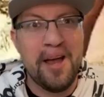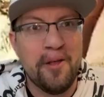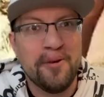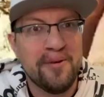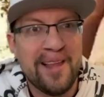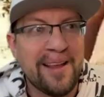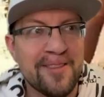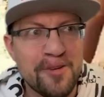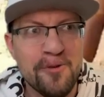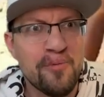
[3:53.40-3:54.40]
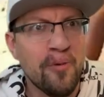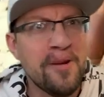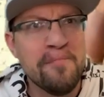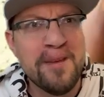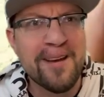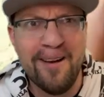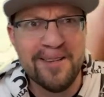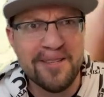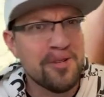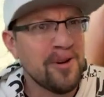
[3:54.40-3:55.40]
other, like the dude wouldn't be
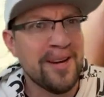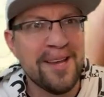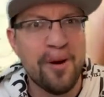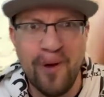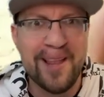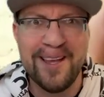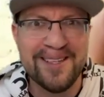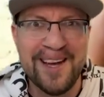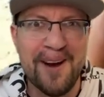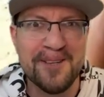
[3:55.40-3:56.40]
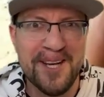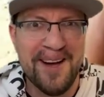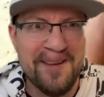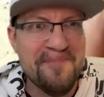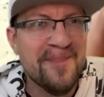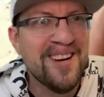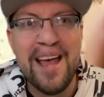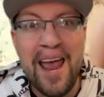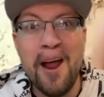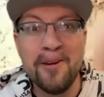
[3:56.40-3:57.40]
constantly trying to get away the entire time.
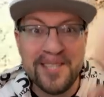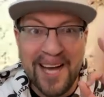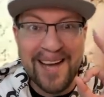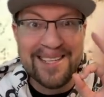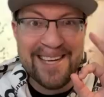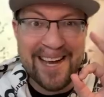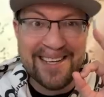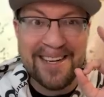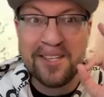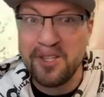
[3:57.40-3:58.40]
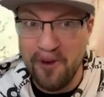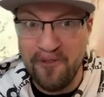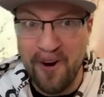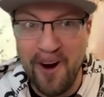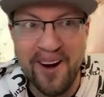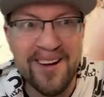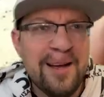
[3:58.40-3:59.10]
Airtight technique so far.